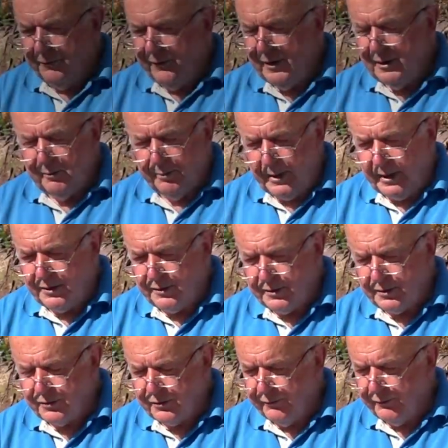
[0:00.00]
the final page of
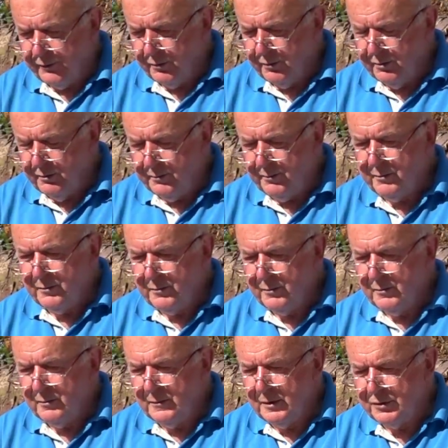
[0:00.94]
this review
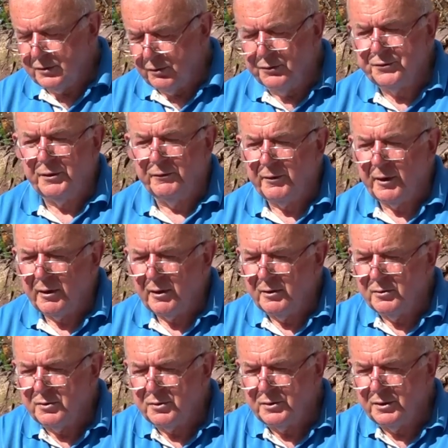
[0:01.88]
is also very
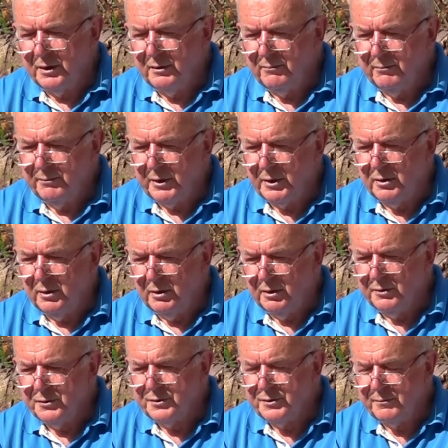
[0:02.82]
interesting
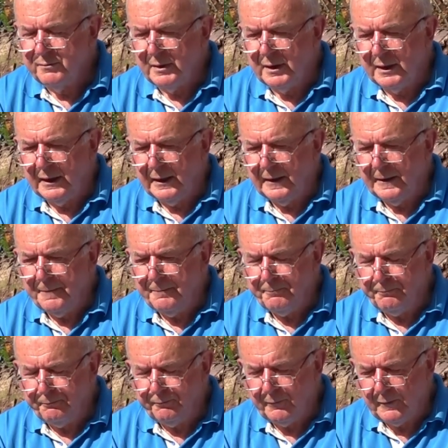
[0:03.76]
because
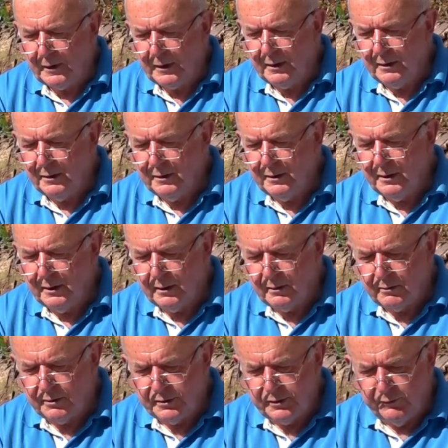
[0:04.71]
um,
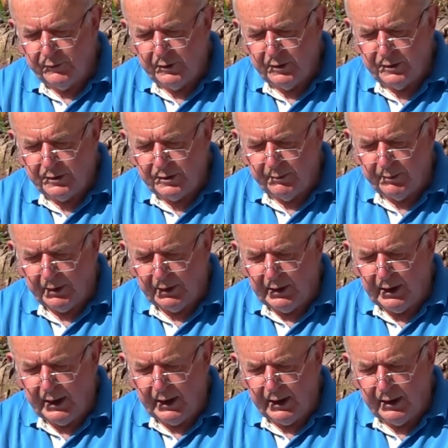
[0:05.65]
Christopher de
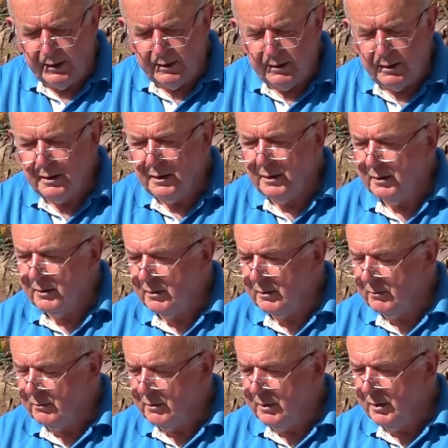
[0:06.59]
Bellaigue
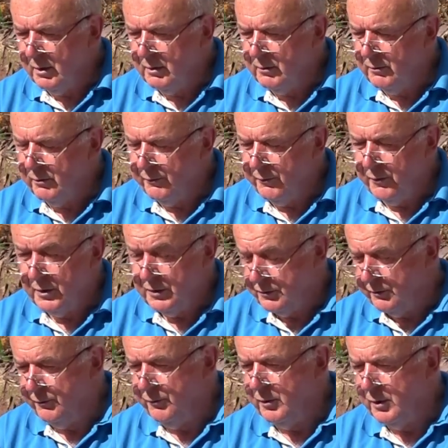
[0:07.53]

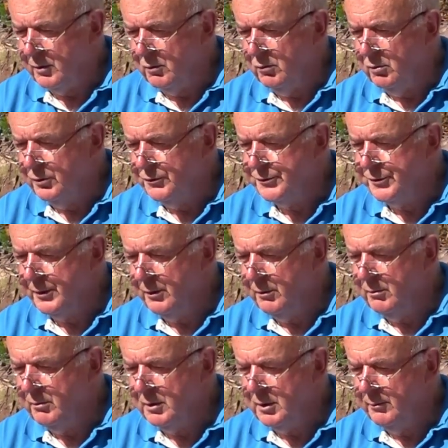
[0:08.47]
is reviewing also
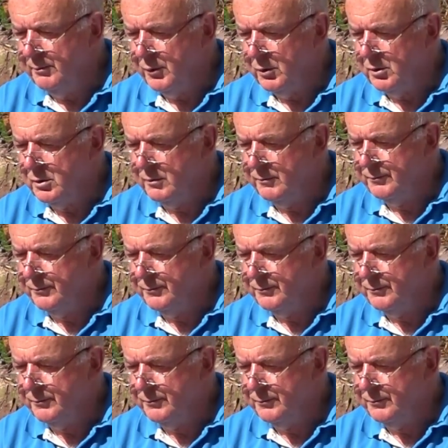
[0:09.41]
a book